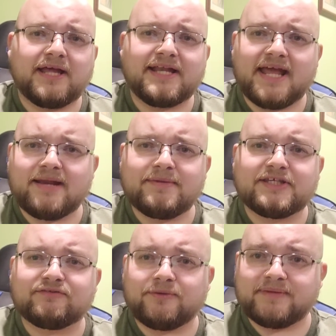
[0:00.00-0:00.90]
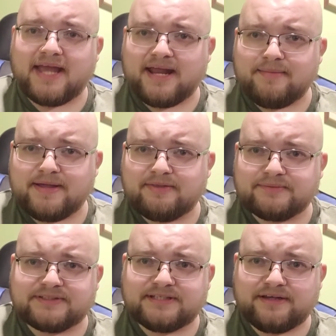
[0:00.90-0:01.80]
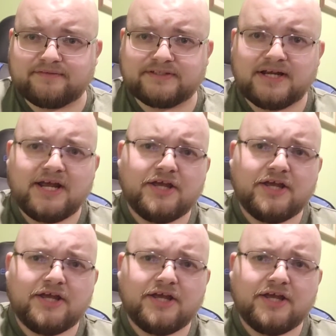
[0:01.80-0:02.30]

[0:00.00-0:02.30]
and enemies from the anime themselves.